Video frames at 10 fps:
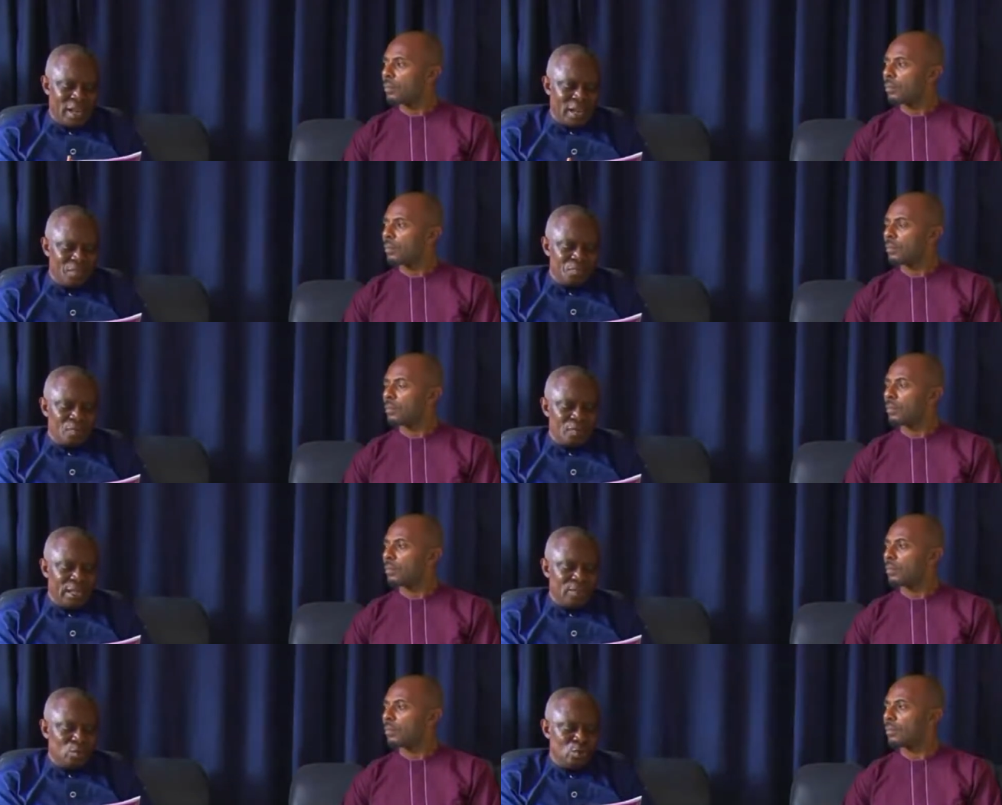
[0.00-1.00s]
Speaker 1: here
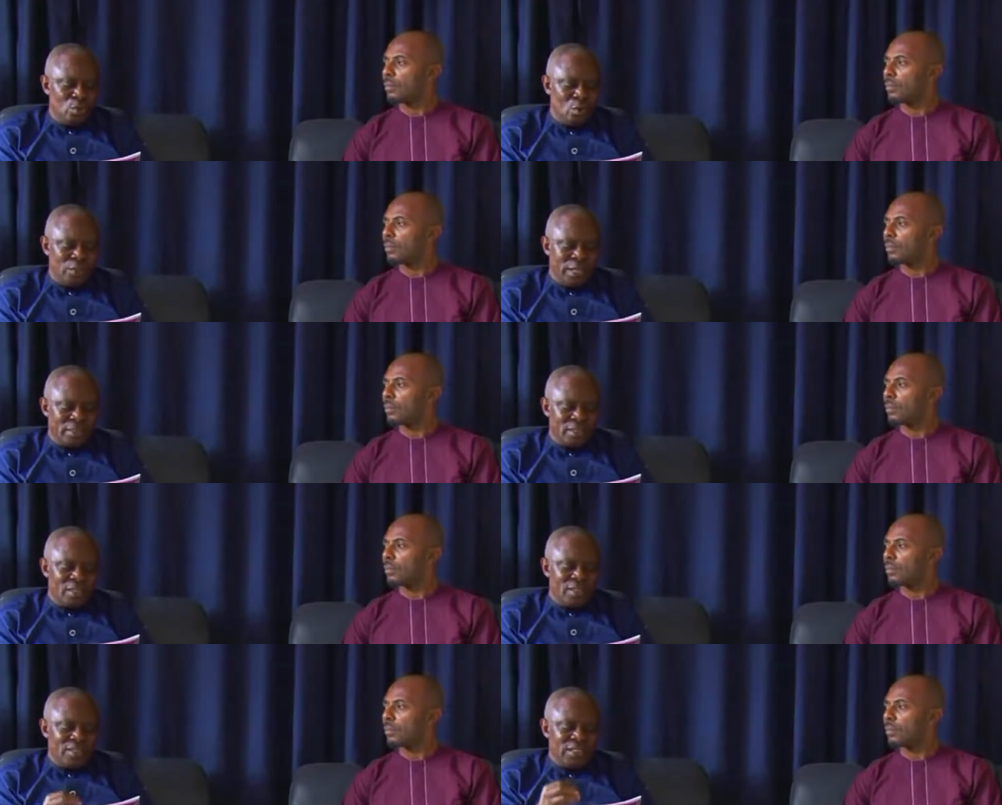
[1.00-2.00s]
than to know that
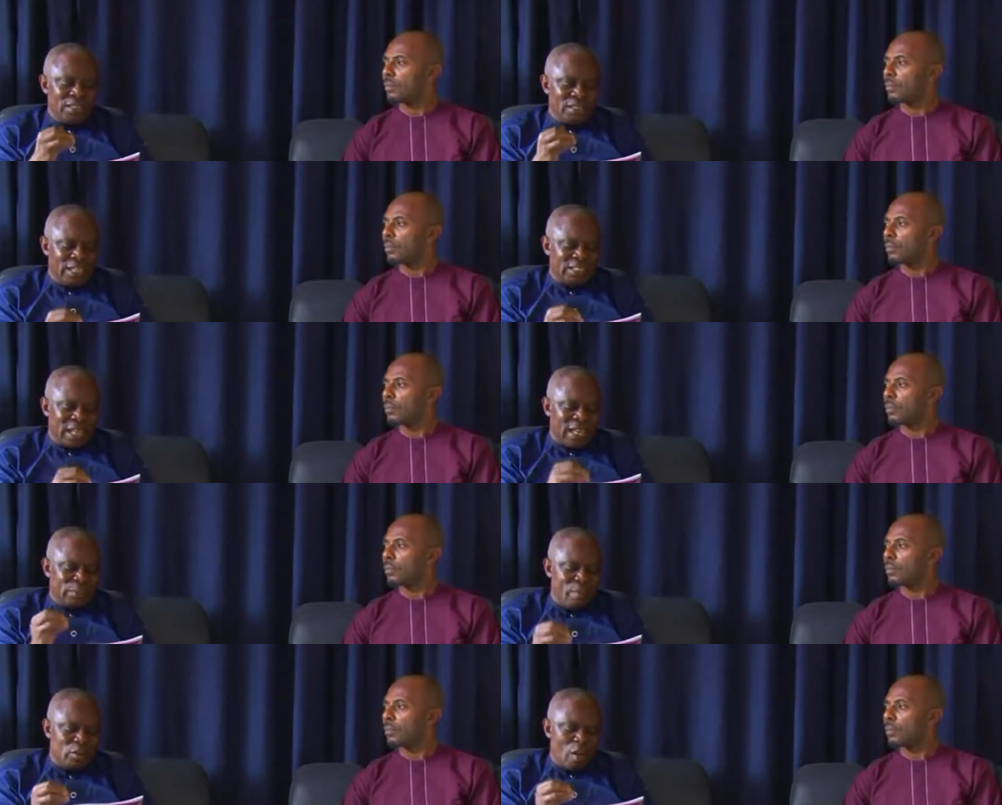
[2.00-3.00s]
the
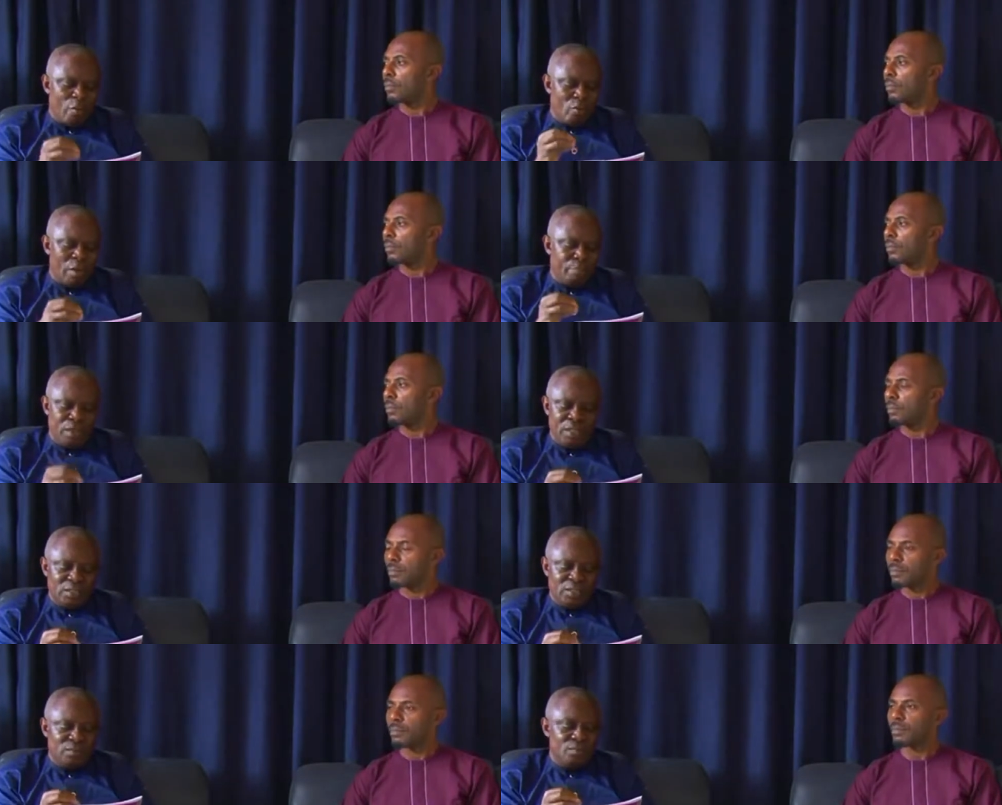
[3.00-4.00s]
chastisement of our
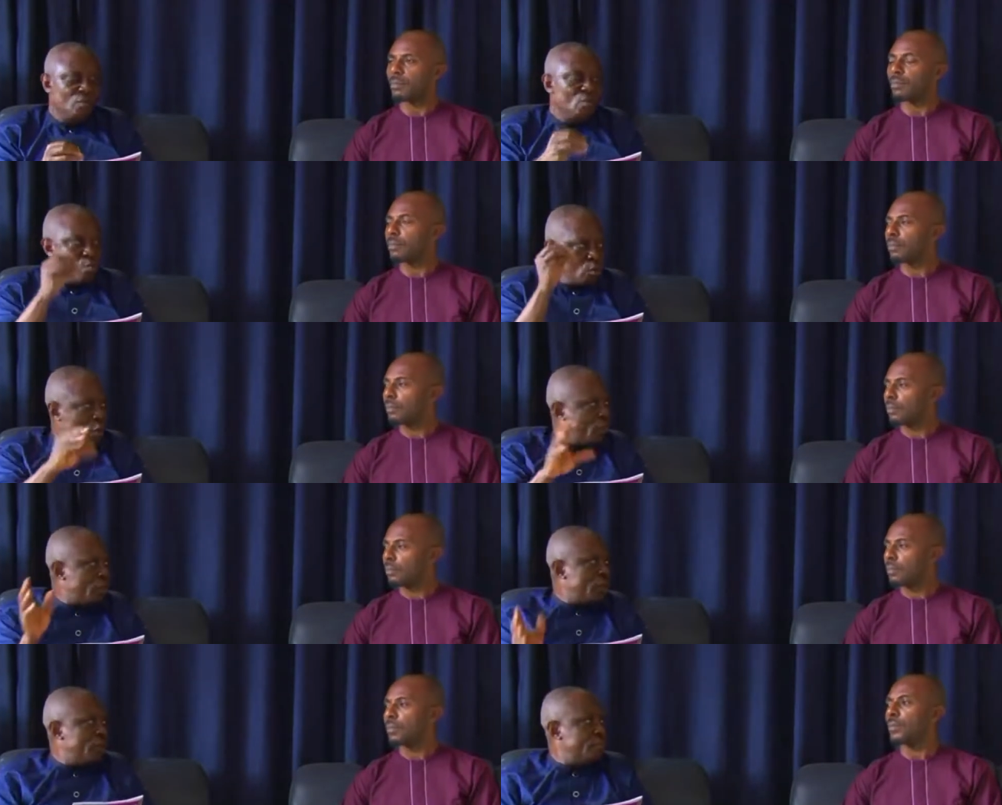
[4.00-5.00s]
peace hmm. was
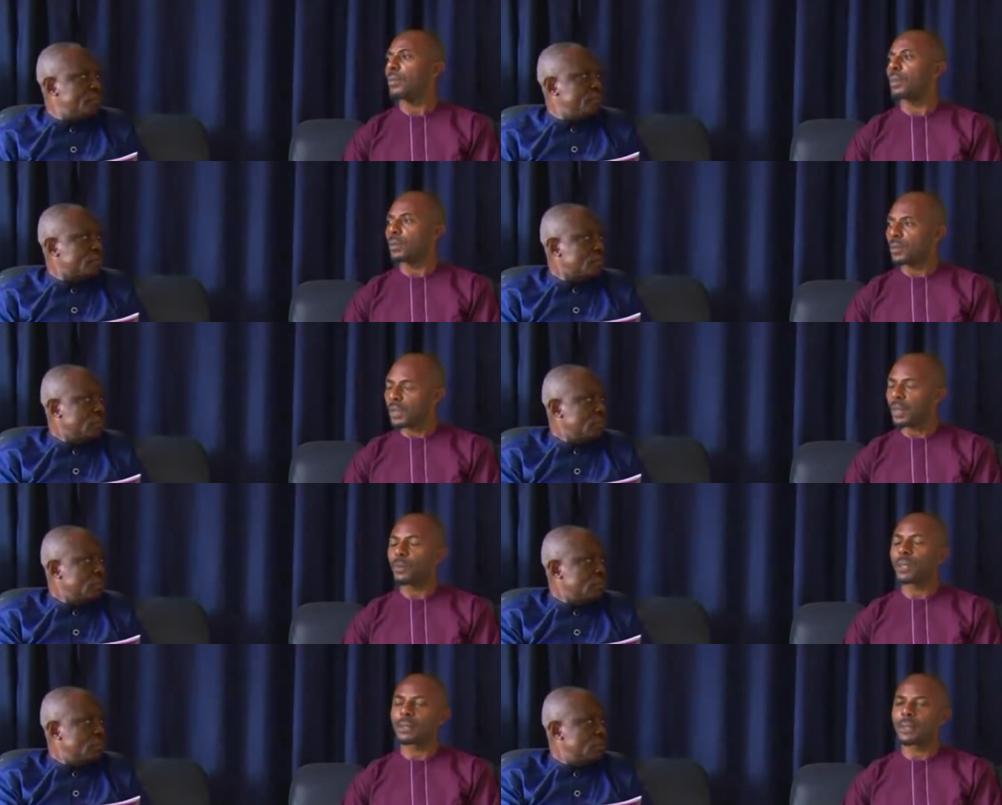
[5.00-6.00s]
upon him.
Speaker 2: In other
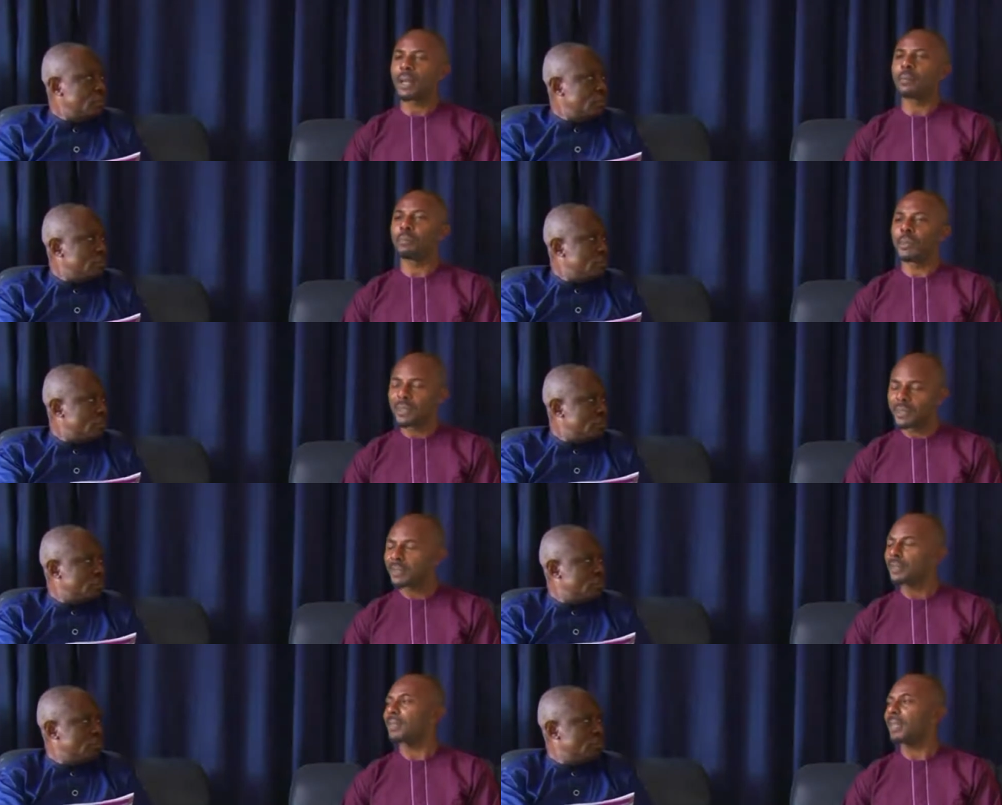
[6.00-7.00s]
words, our
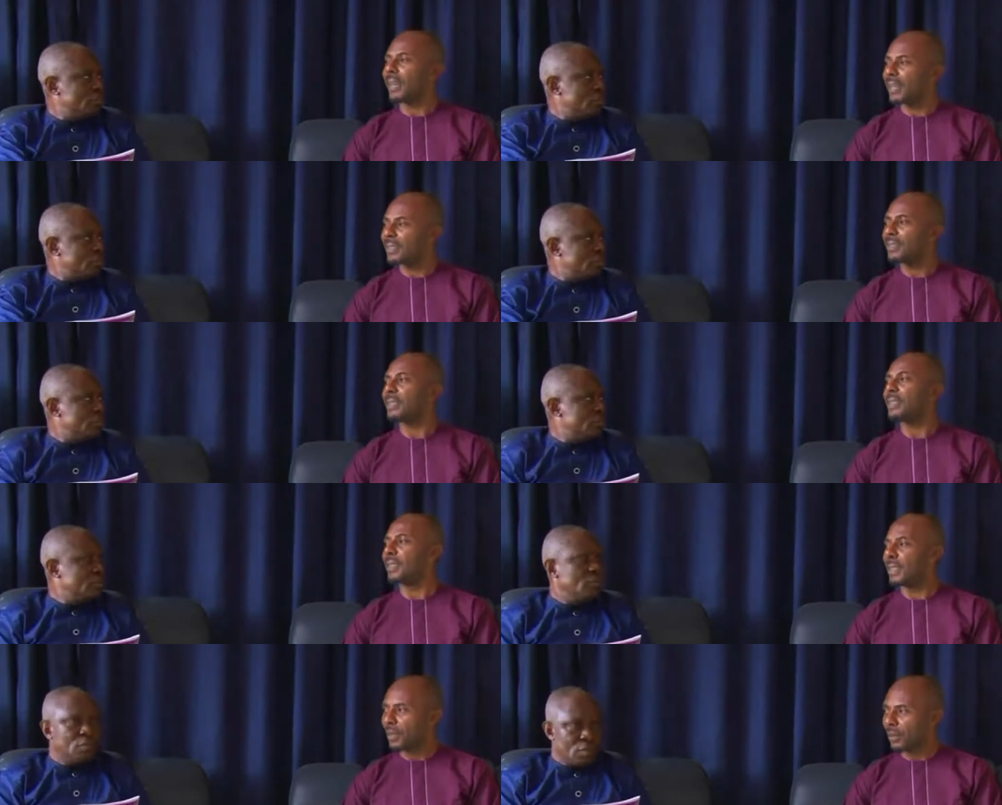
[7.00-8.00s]
peace is
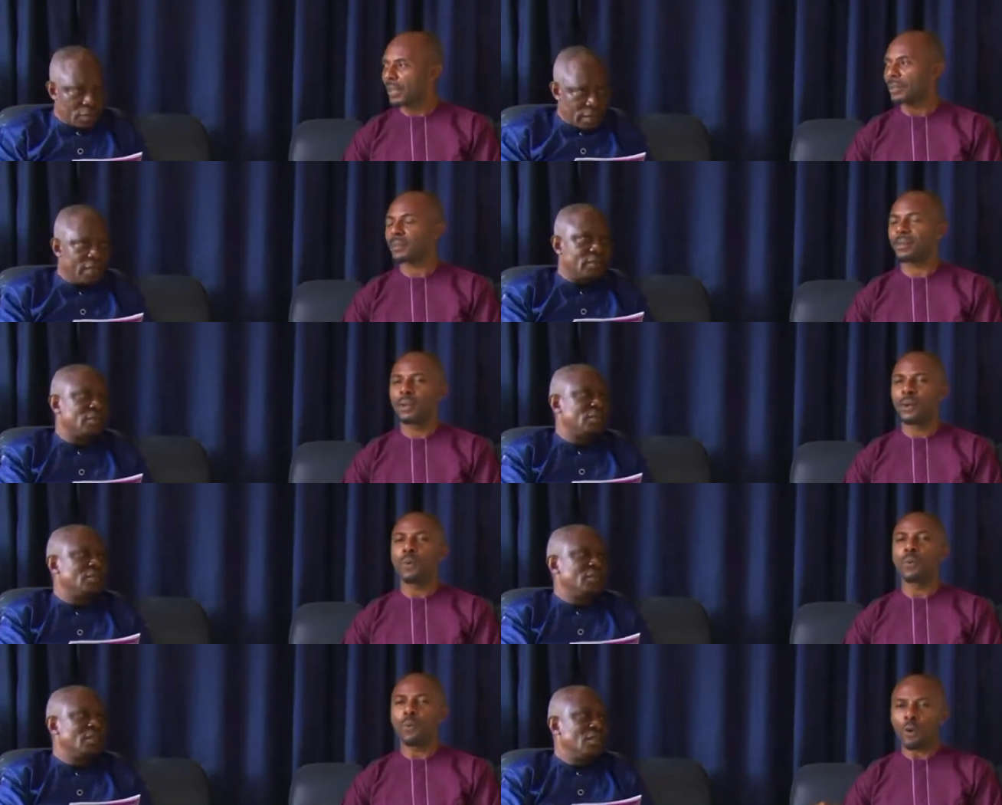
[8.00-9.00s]
guaranteed in Christ.
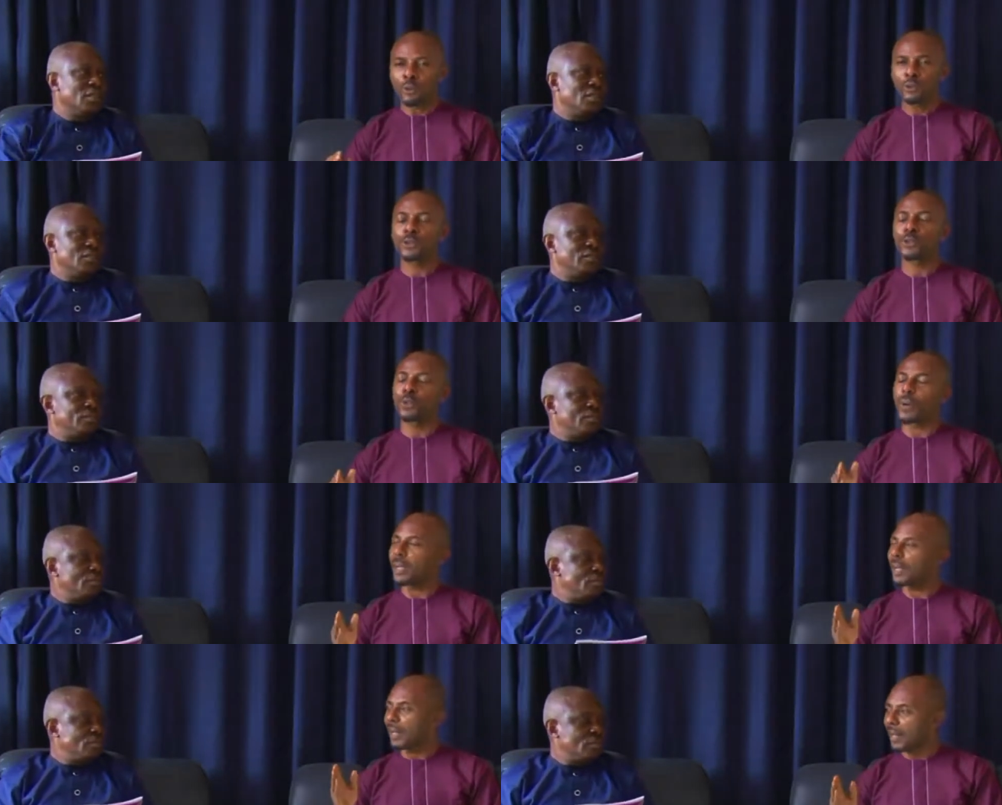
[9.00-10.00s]
Once you
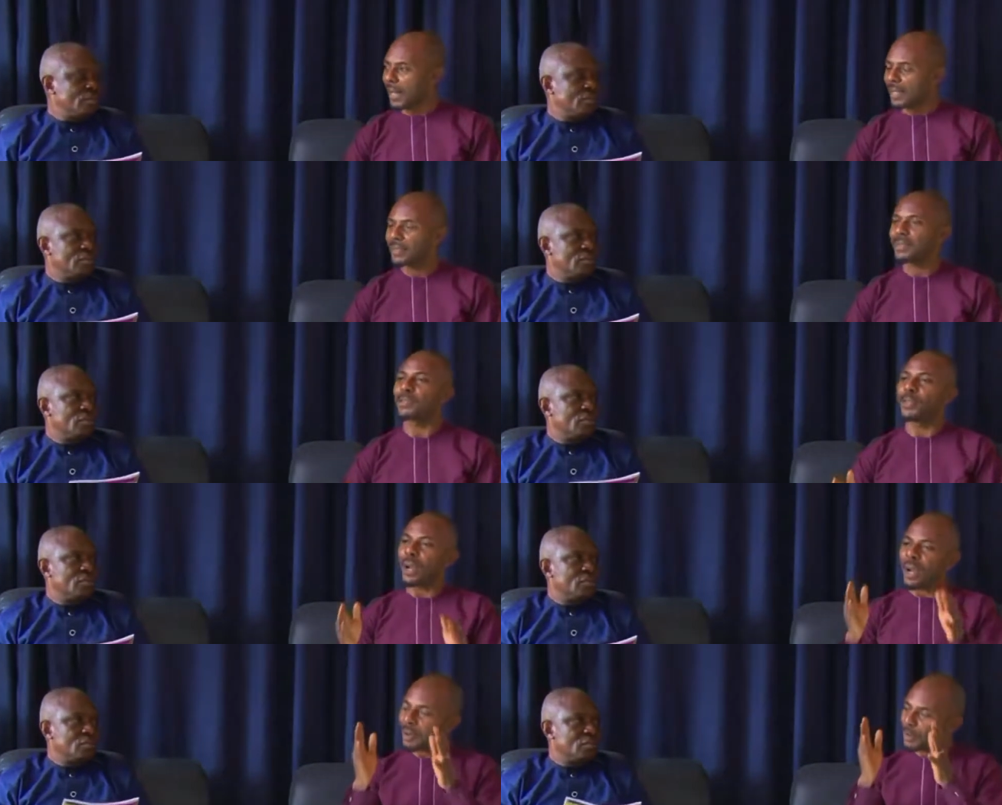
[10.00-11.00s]
are in Christ,
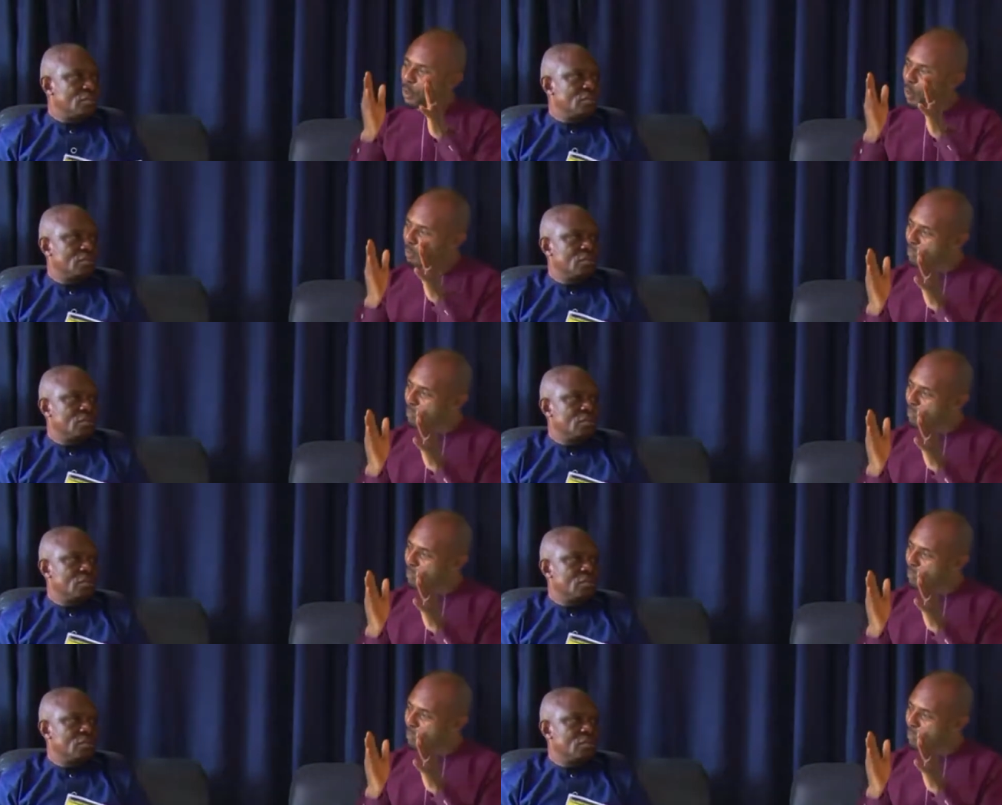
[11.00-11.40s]
uh, your